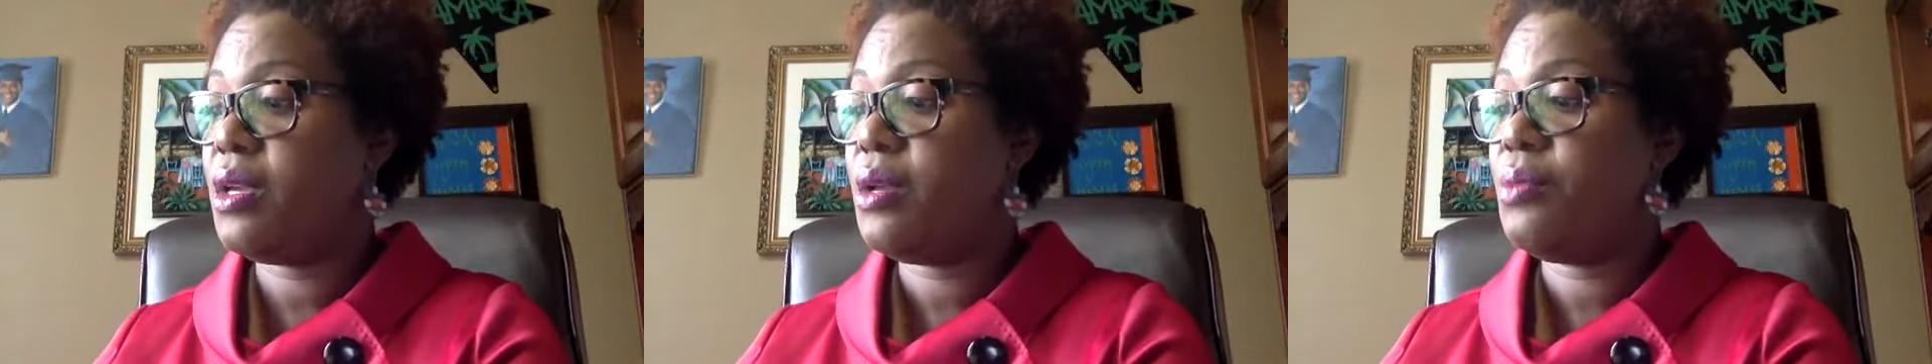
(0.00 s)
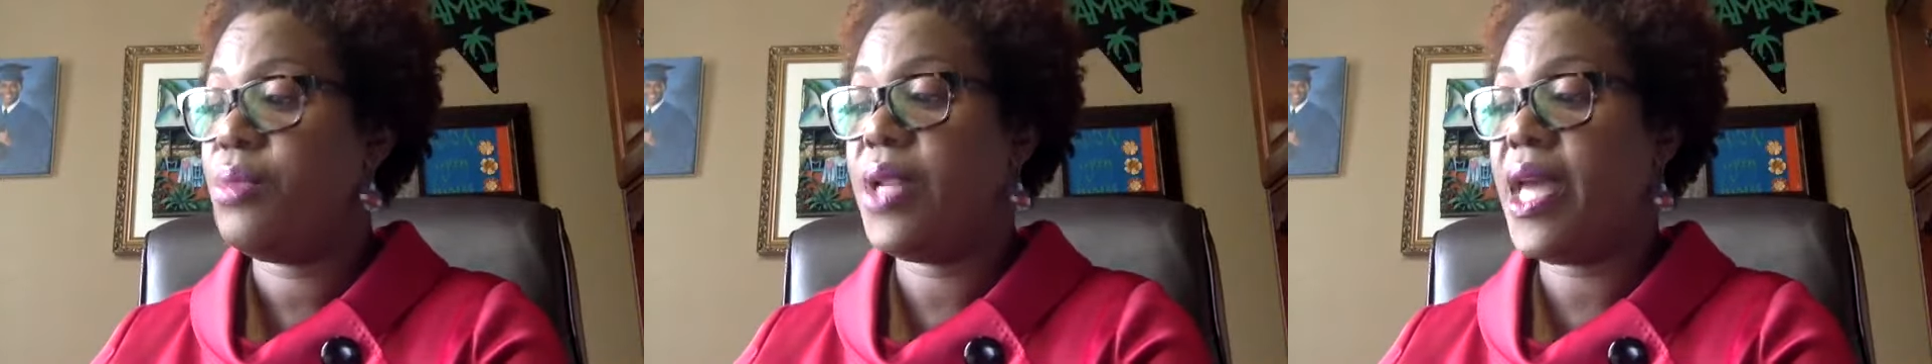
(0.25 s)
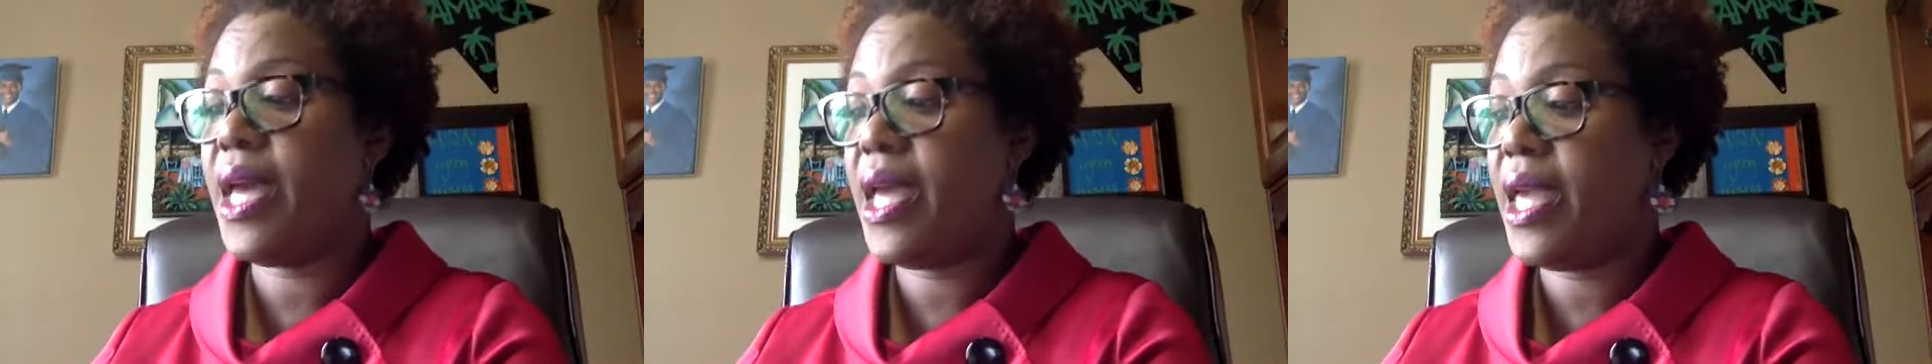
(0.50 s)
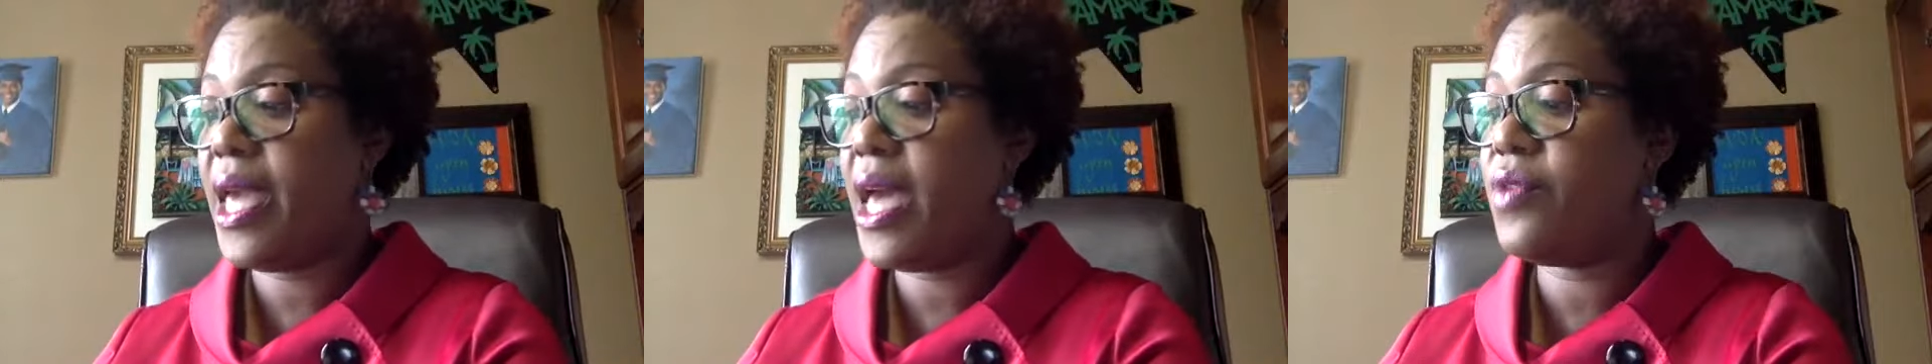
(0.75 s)
but I
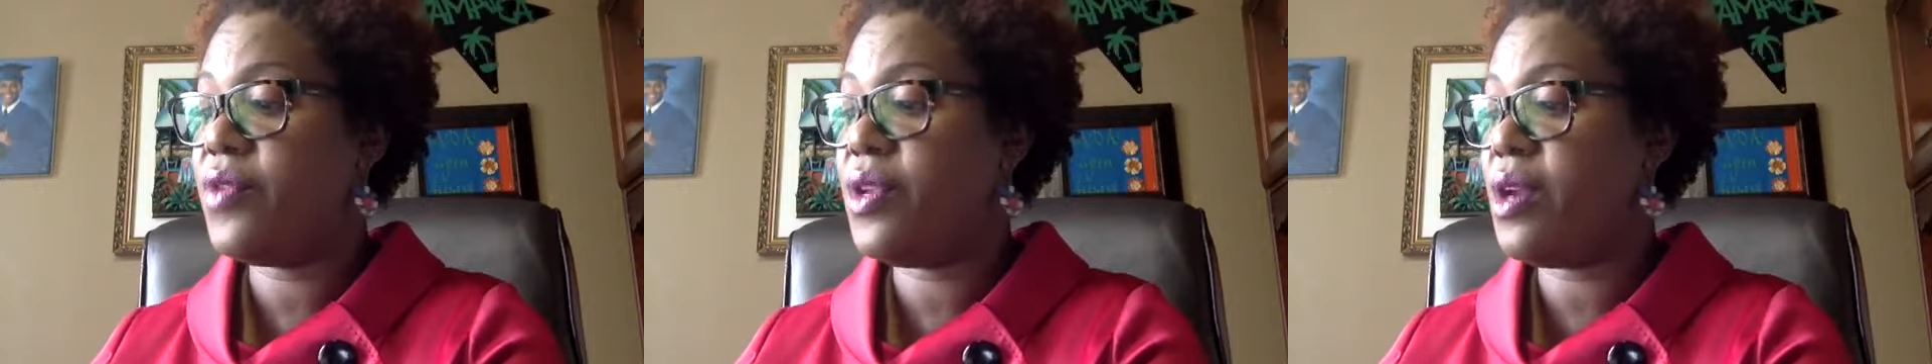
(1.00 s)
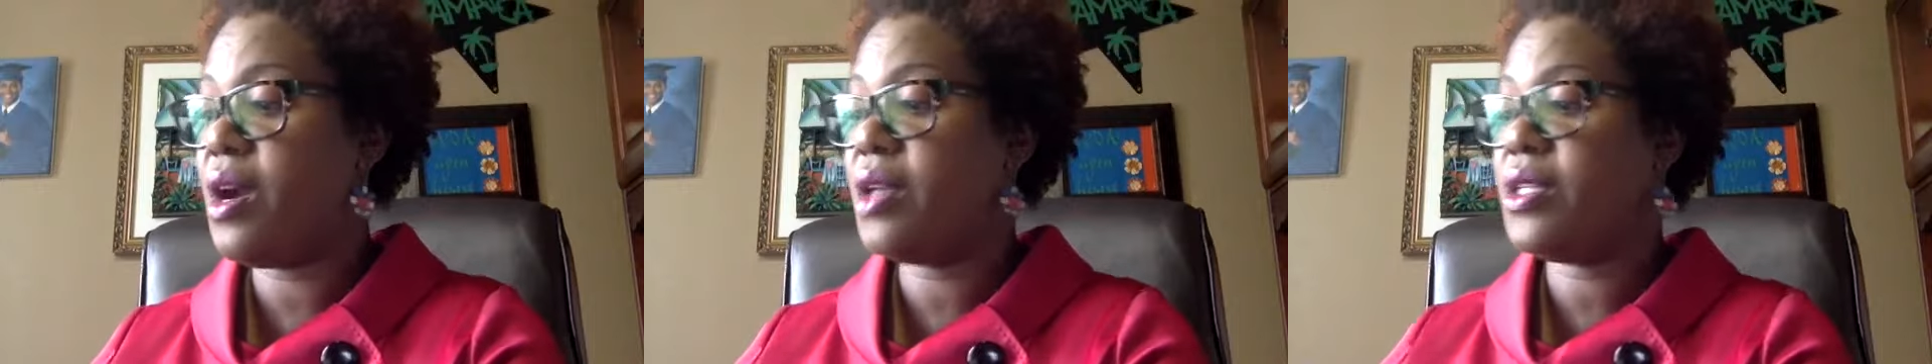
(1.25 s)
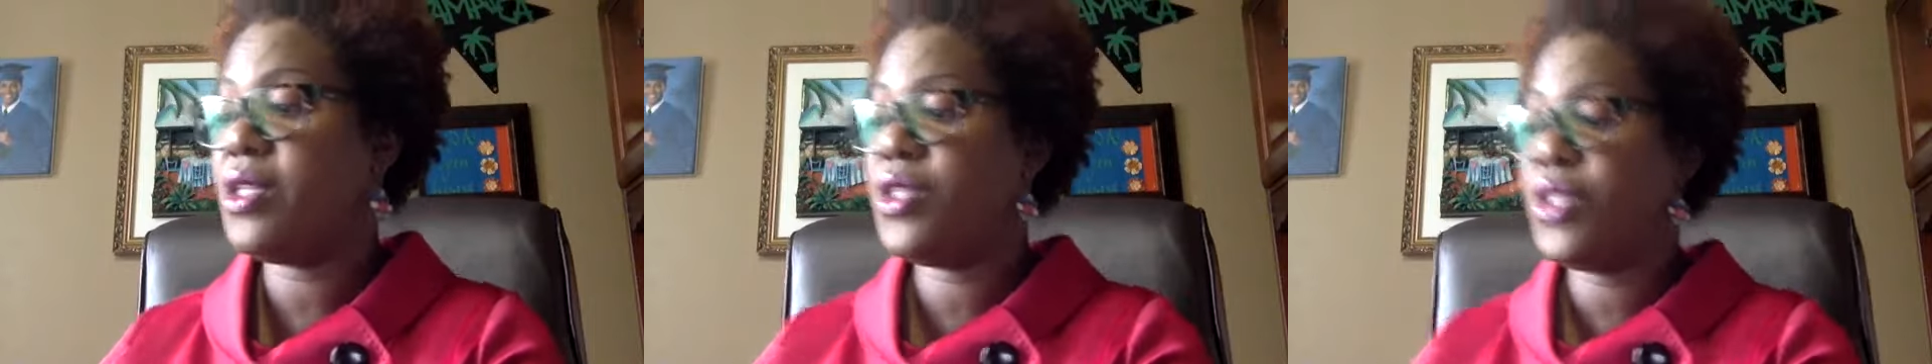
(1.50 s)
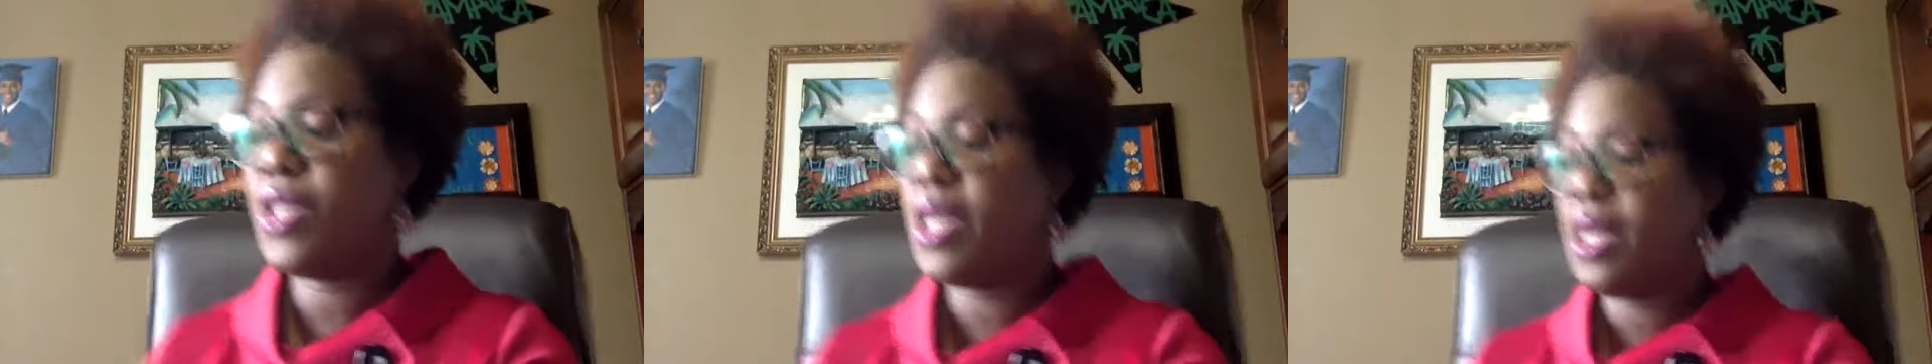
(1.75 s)
have not
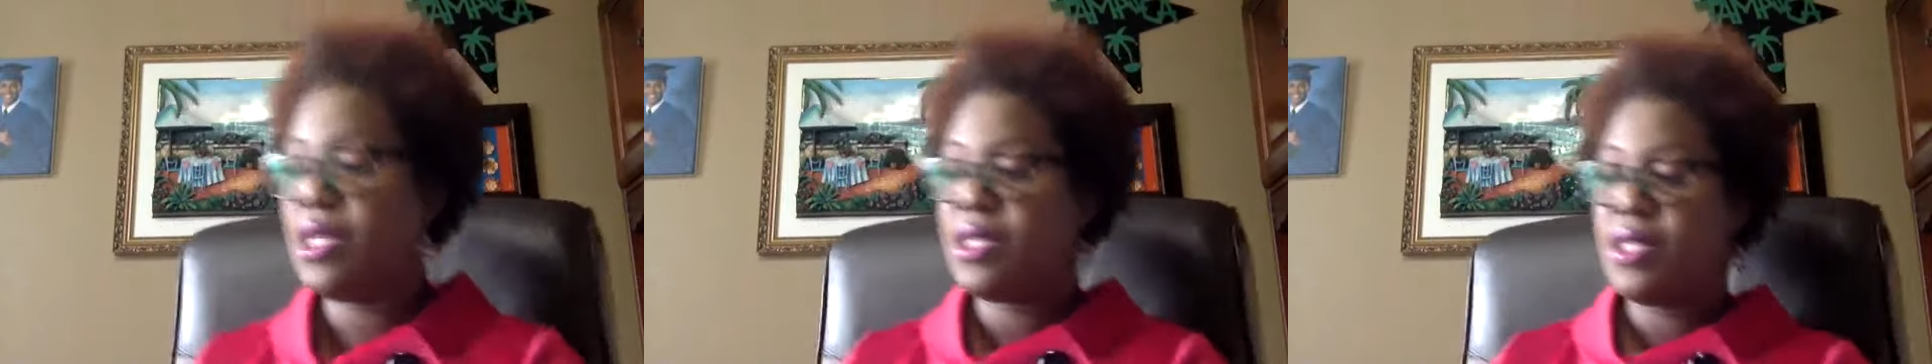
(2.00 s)
changed